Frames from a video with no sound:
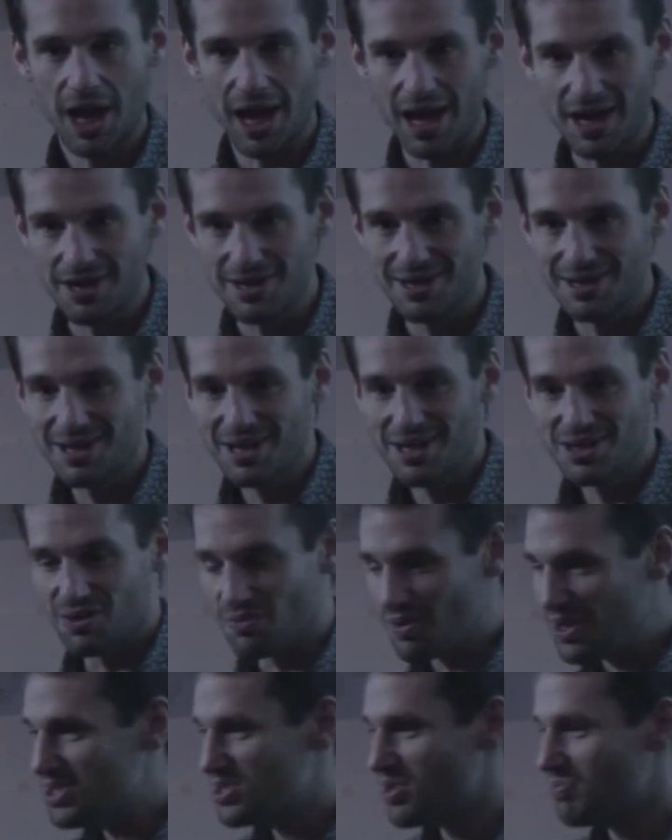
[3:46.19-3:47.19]
And the
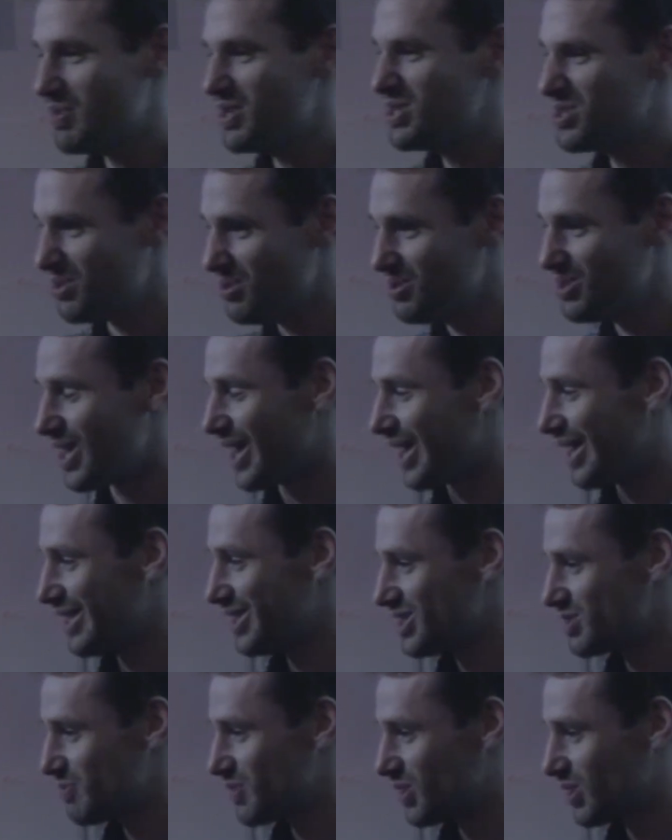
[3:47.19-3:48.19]
reason we do that
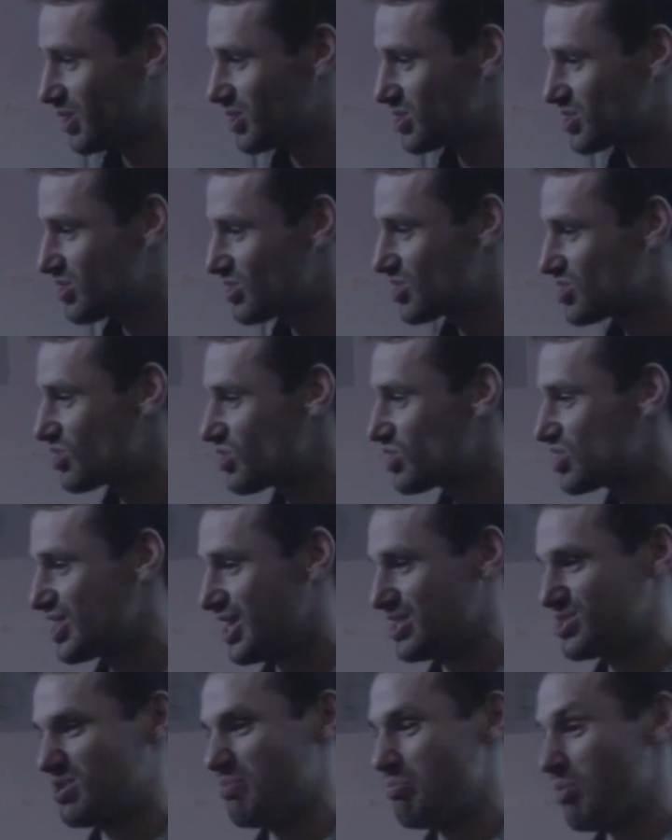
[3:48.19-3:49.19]
is because of the
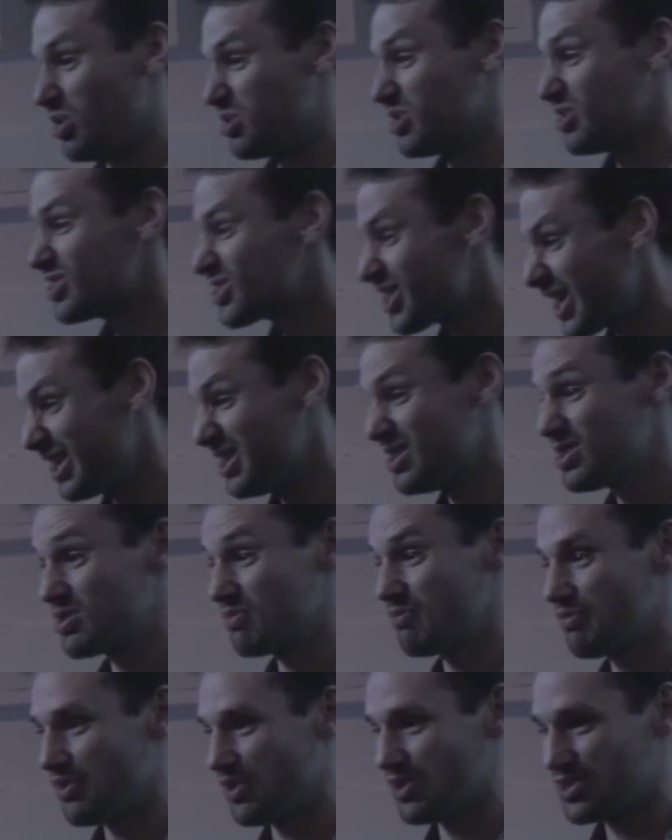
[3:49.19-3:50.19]
success of modern
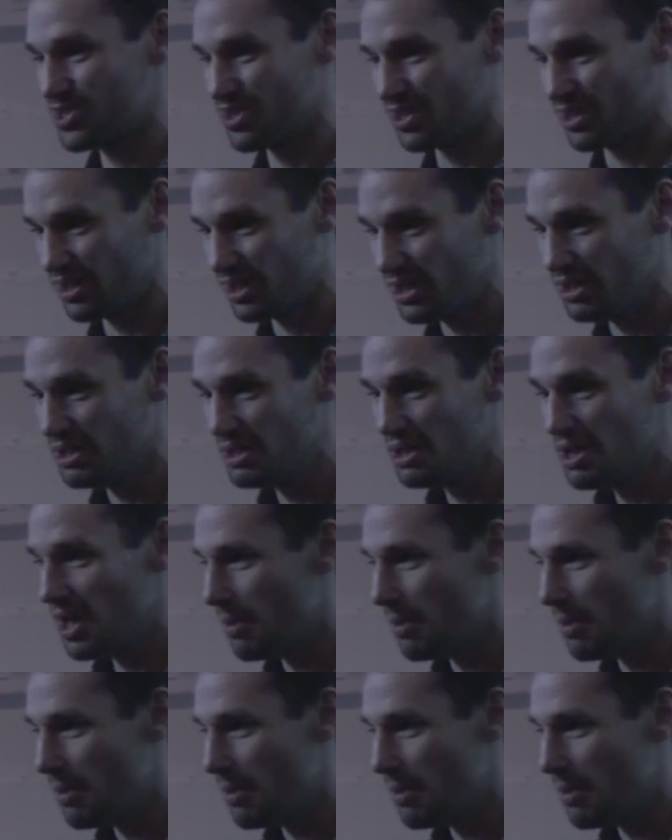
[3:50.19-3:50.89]
science, unfortunately.